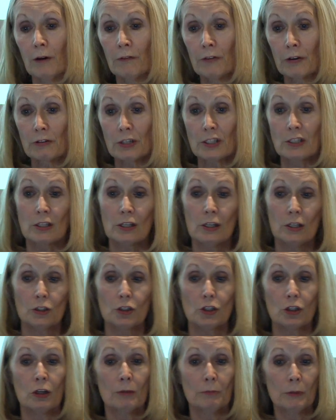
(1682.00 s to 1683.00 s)
of the
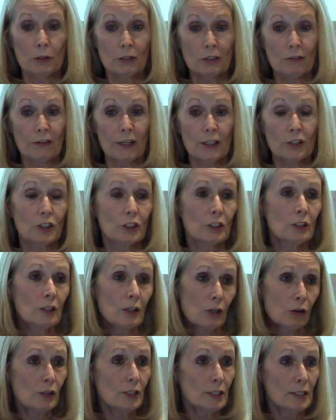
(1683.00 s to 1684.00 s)
research on motivation,
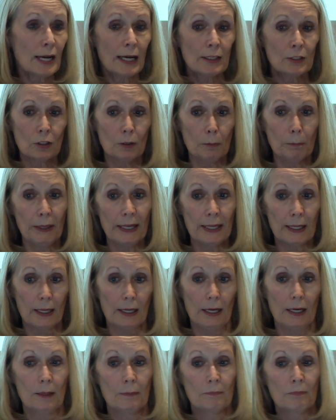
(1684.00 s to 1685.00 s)
look at Daniel
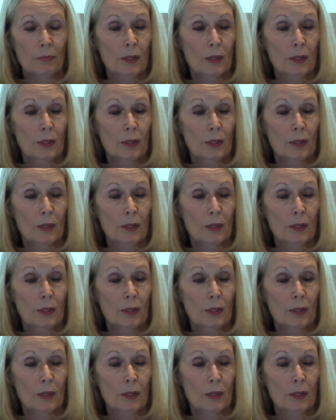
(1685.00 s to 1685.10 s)
Pink,